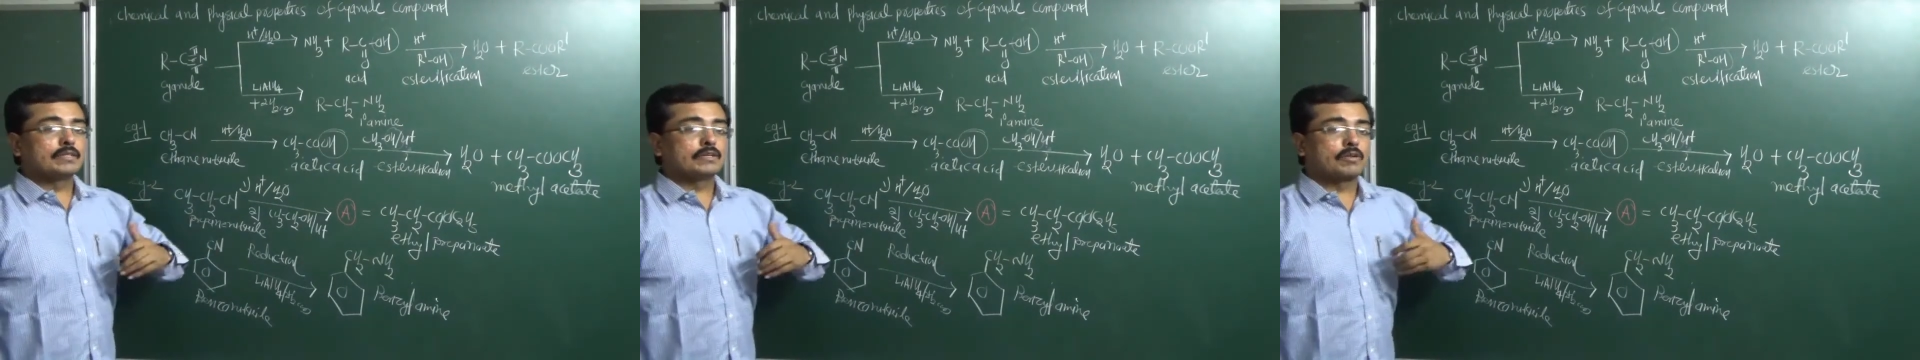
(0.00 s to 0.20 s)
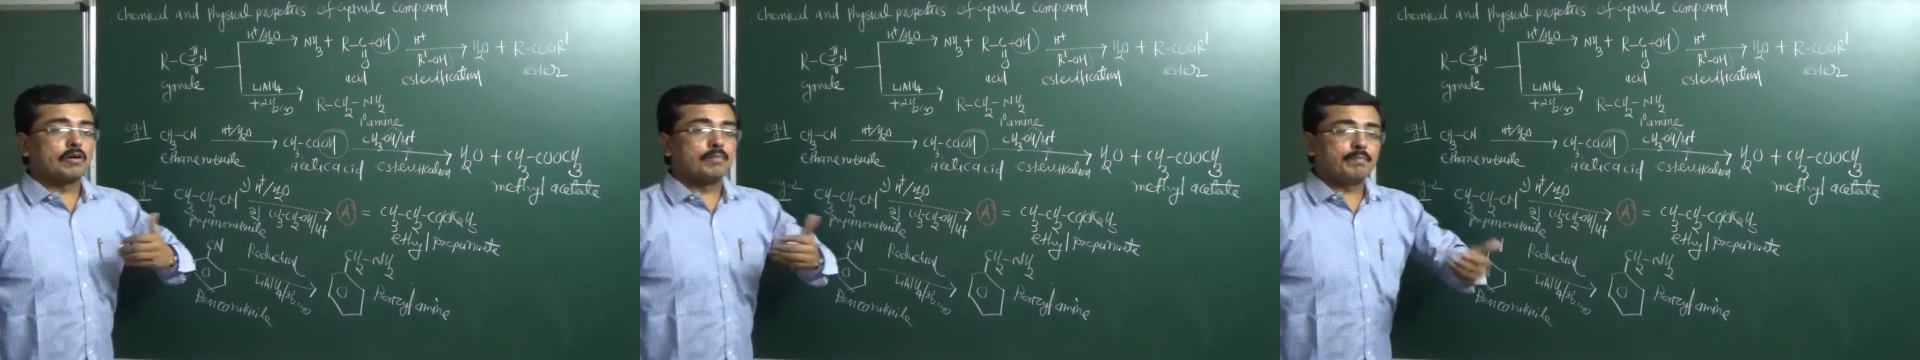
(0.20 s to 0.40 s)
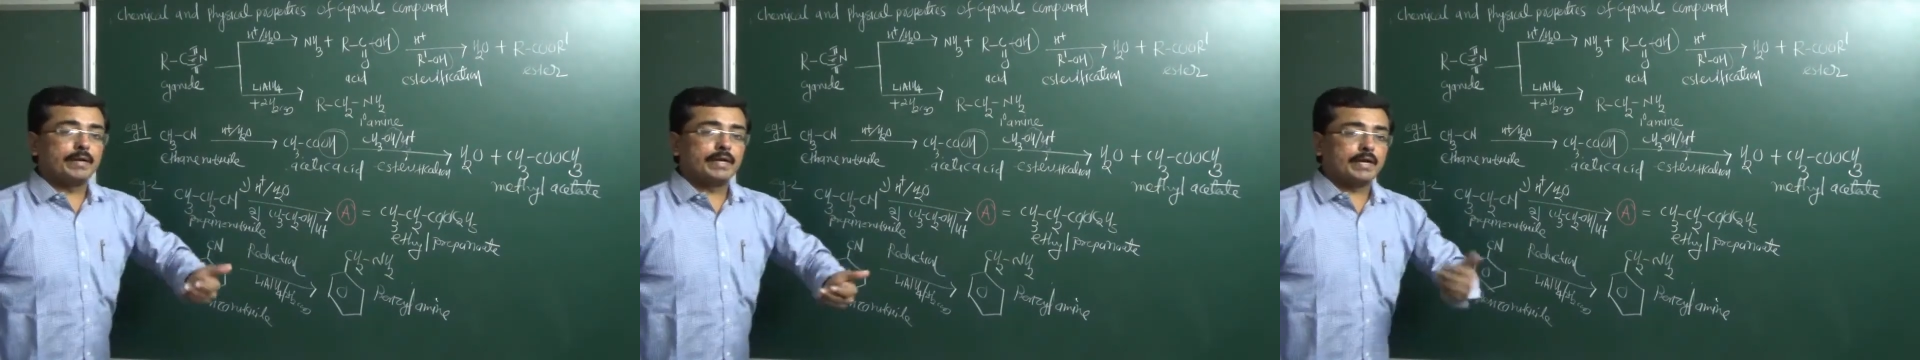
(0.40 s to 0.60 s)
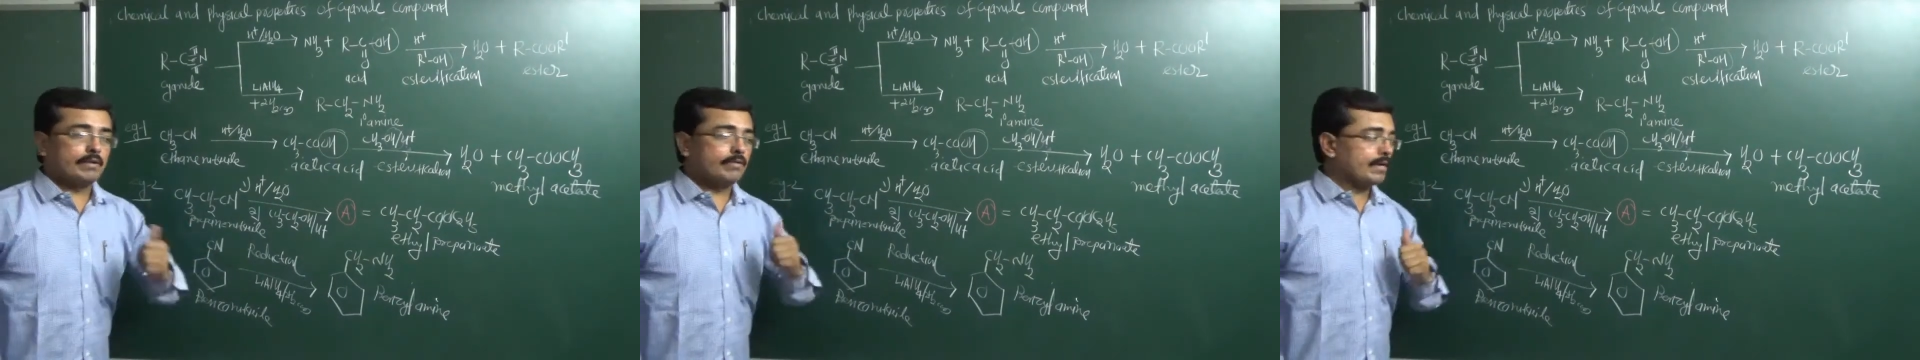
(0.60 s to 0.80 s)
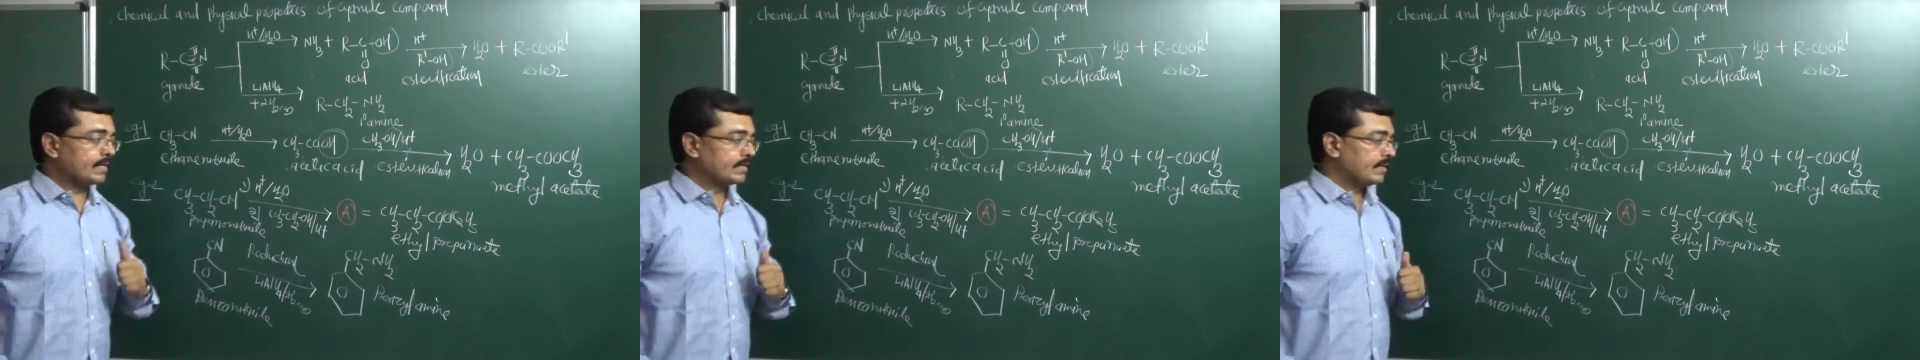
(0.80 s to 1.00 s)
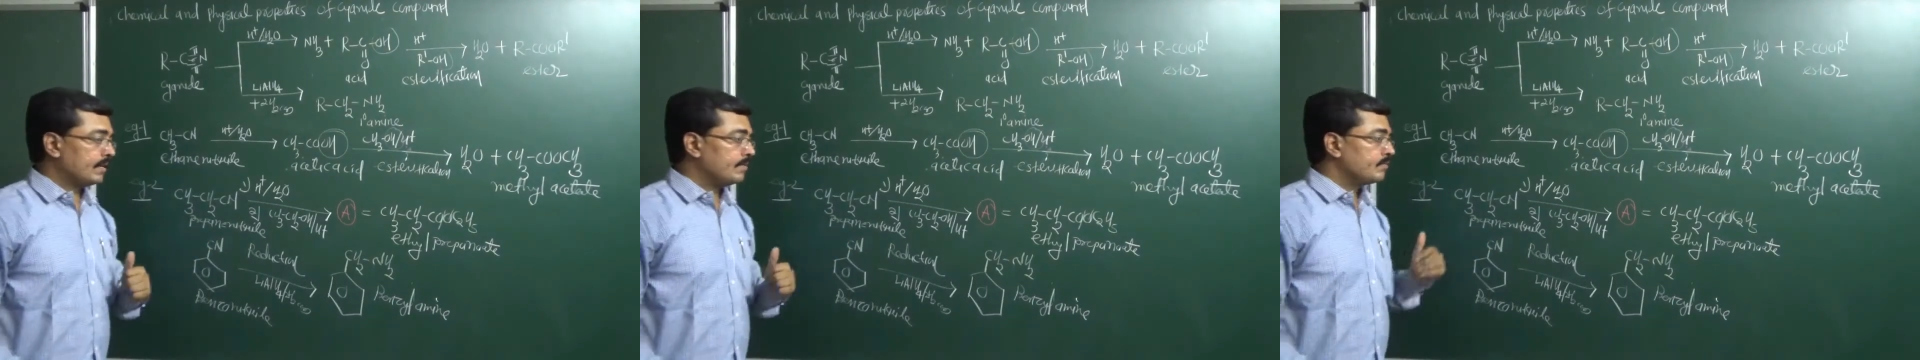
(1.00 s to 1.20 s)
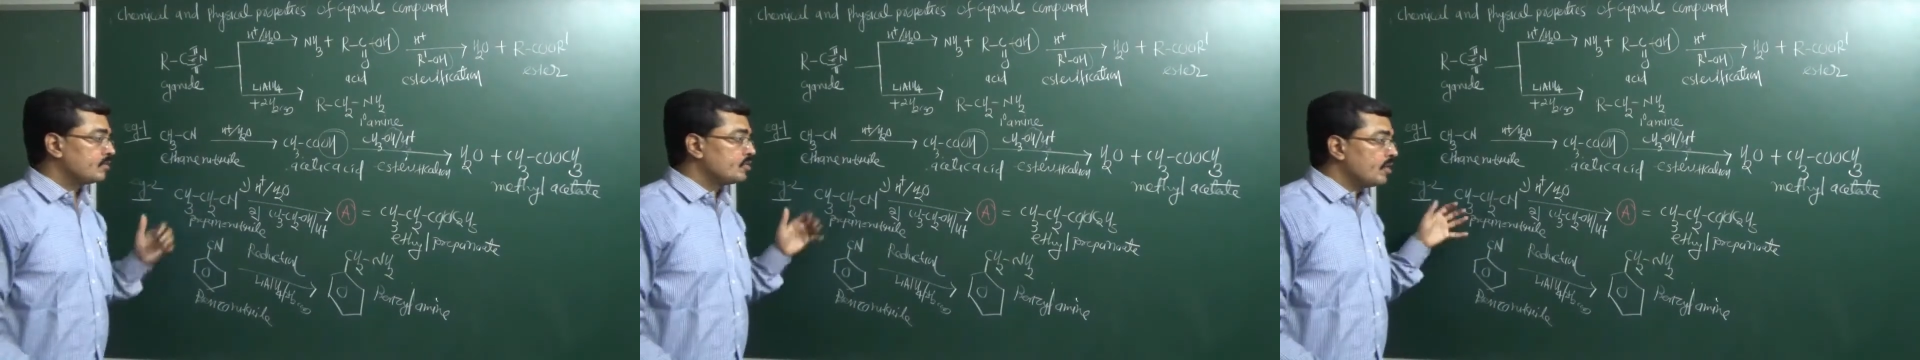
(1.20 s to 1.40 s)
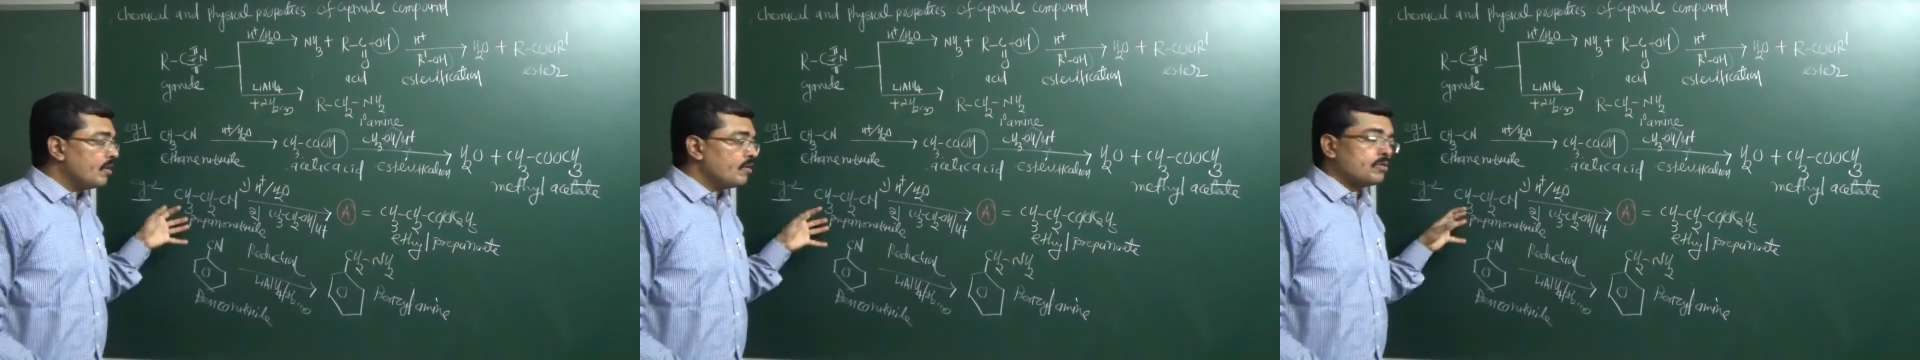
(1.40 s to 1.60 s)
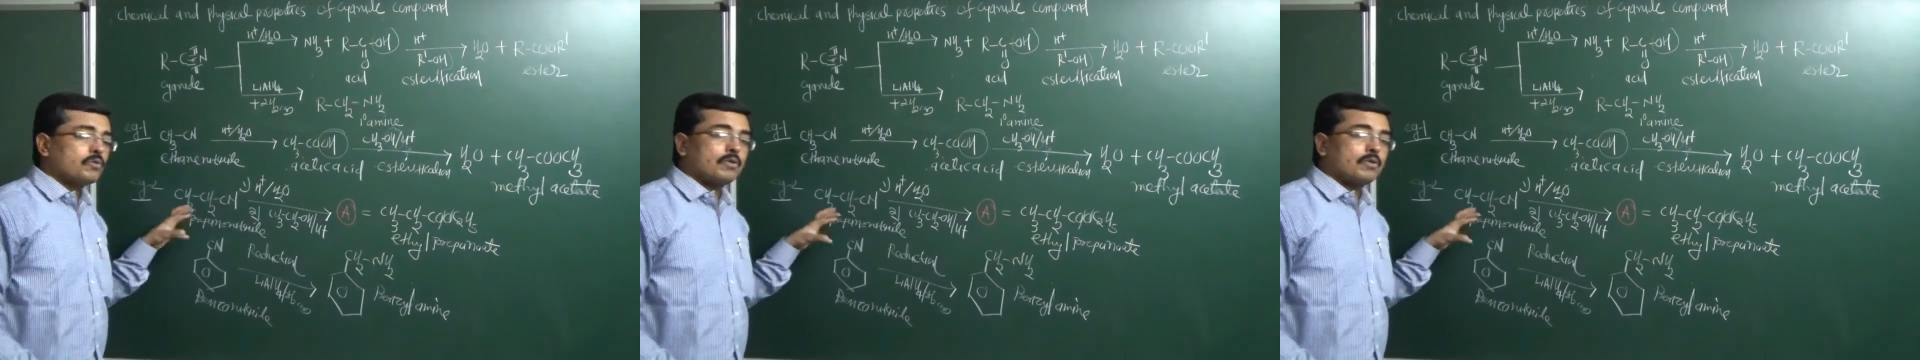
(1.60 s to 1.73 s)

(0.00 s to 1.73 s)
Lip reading: competitive exams, you have to